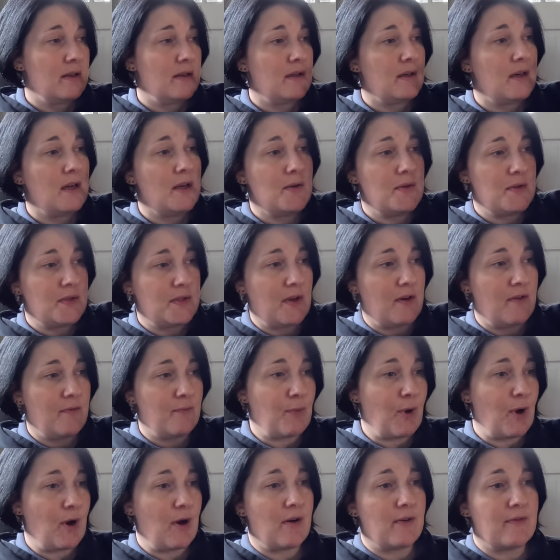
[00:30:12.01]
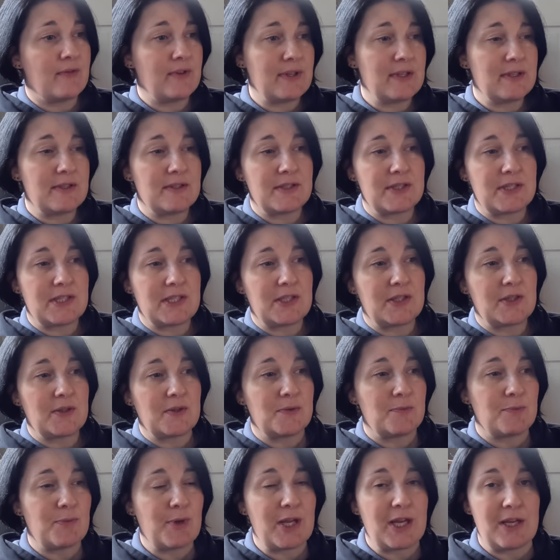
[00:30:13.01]
closed off part of it
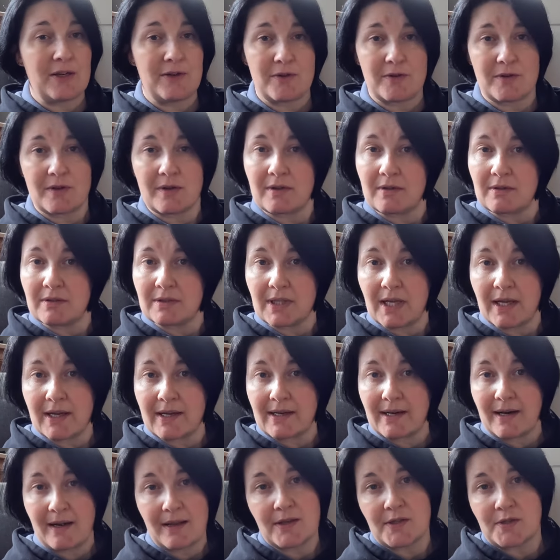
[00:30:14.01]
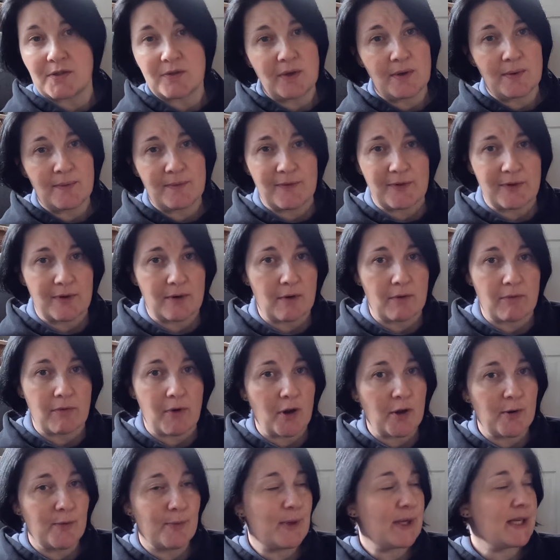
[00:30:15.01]
to be another like classroom for
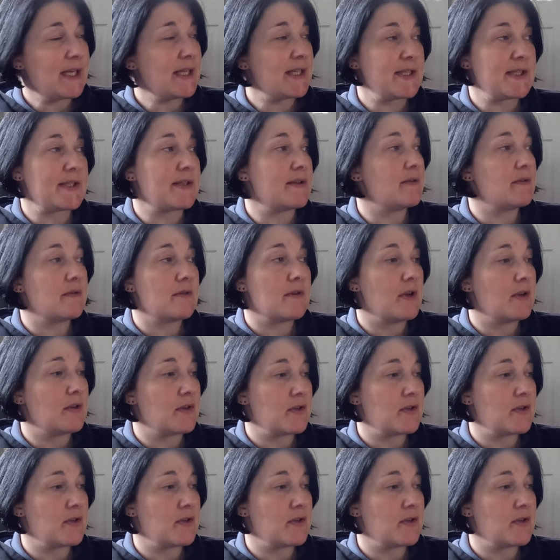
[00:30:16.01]
aerobics and